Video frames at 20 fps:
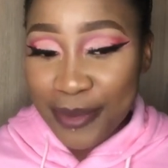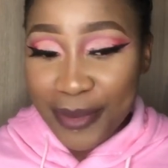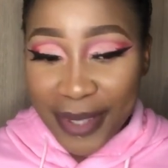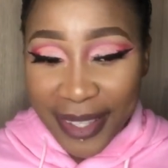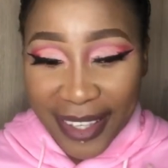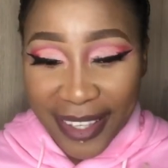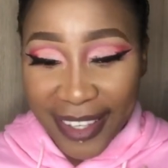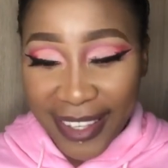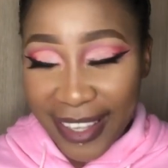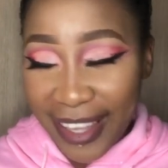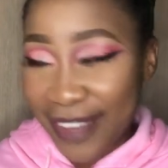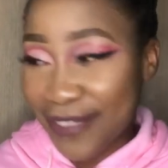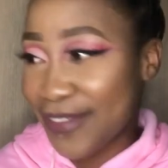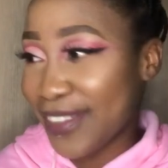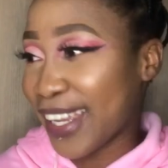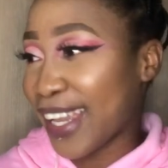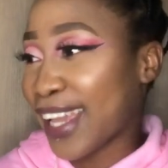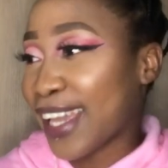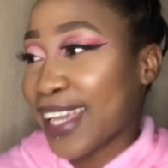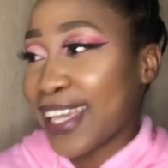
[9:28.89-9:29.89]
Me, I'm
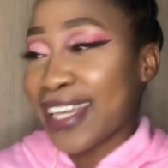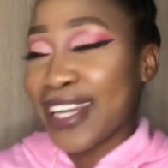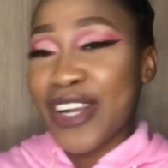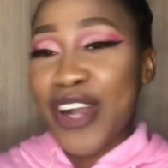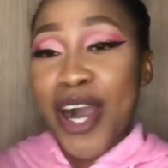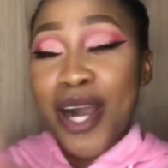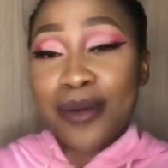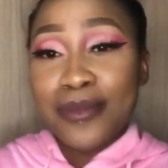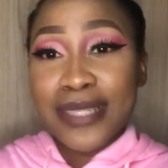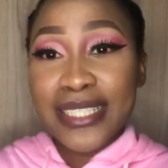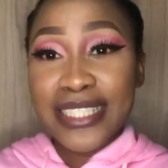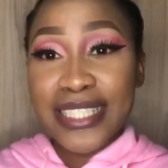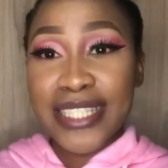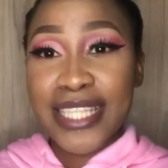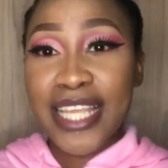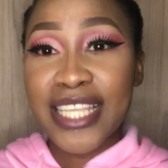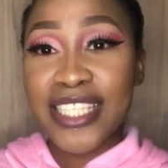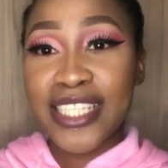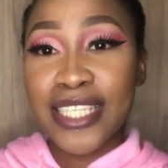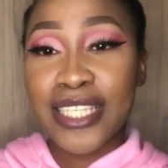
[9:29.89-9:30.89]
like, comment
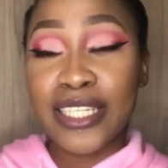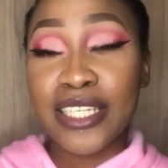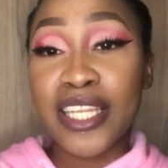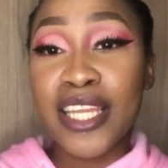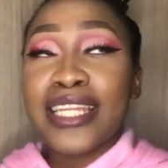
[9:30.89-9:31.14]
section.